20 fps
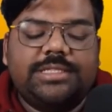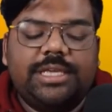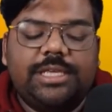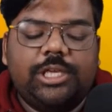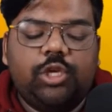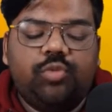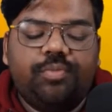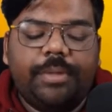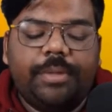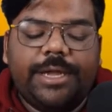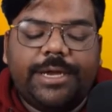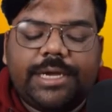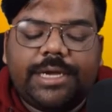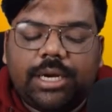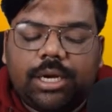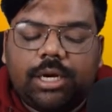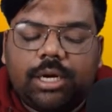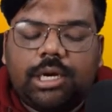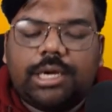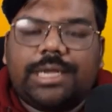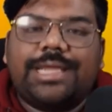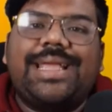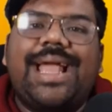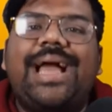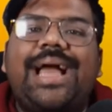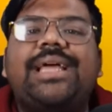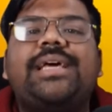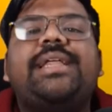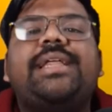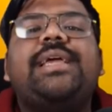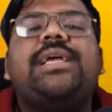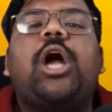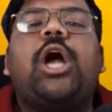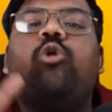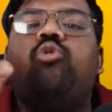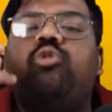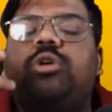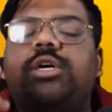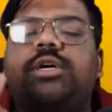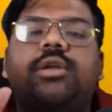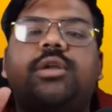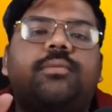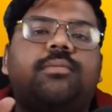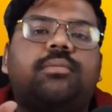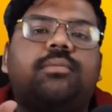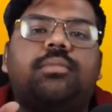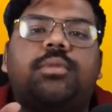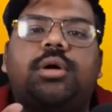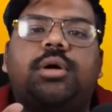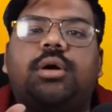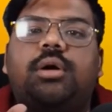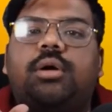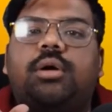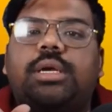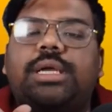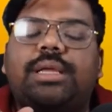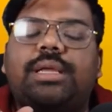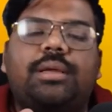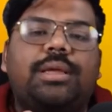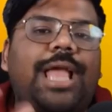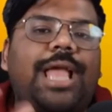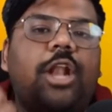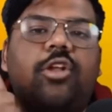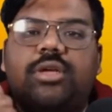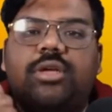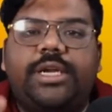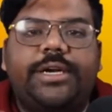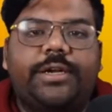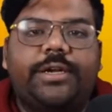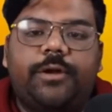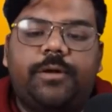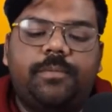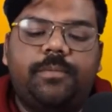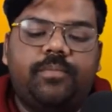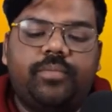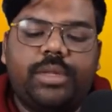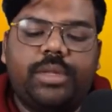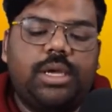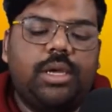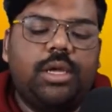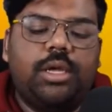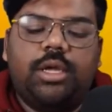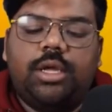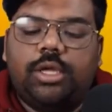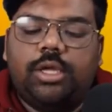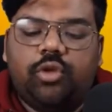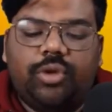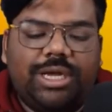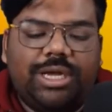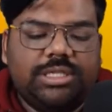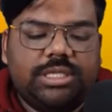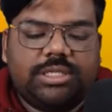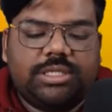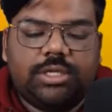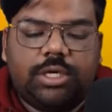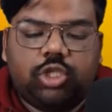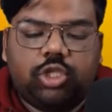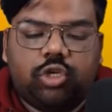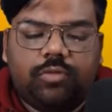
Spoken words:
say you made a calorie counter calculator. You can just search